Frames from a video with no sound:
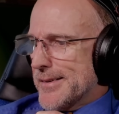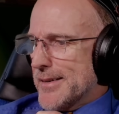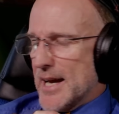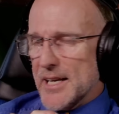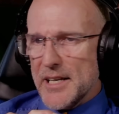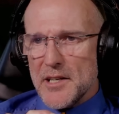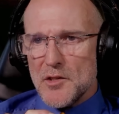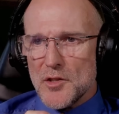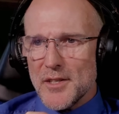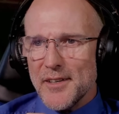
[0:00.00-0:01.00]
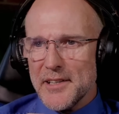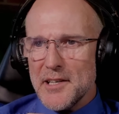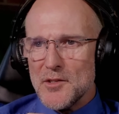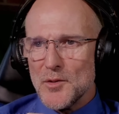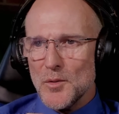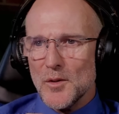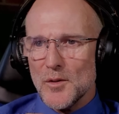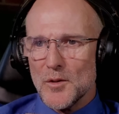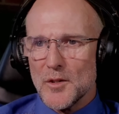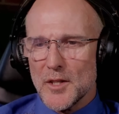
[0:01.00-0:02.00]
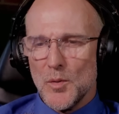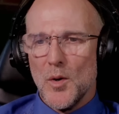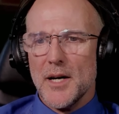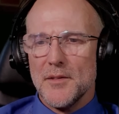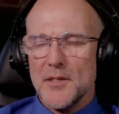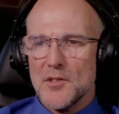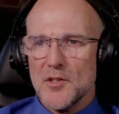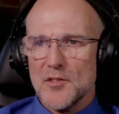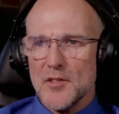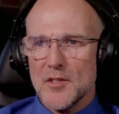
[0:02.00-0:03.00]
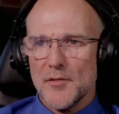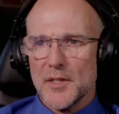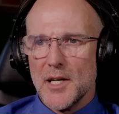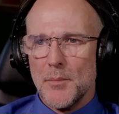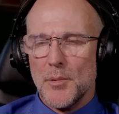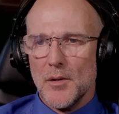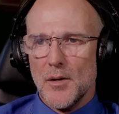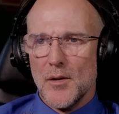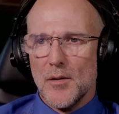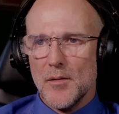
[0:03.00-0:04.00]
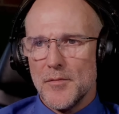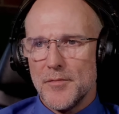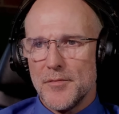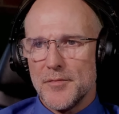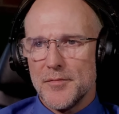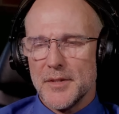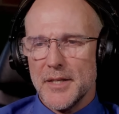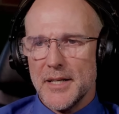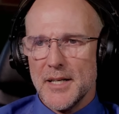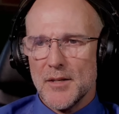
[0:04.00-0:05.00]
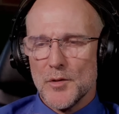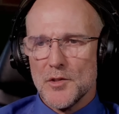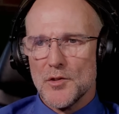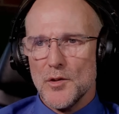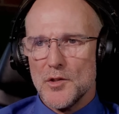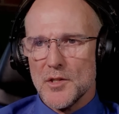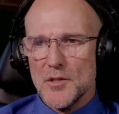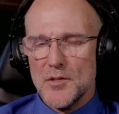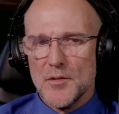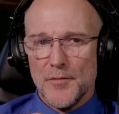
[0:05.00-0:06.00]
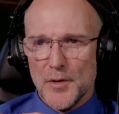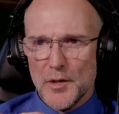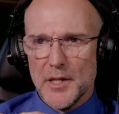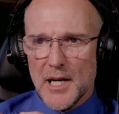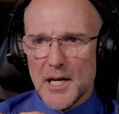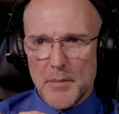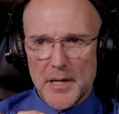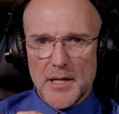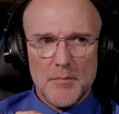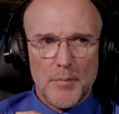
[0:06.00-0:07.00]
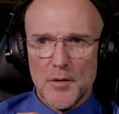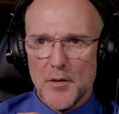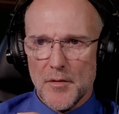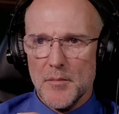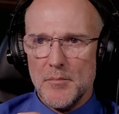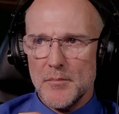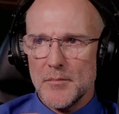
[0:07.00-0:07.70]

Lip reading: annexed, I guess, or acquired the assistance of a couple of researchers, very young men, both of them,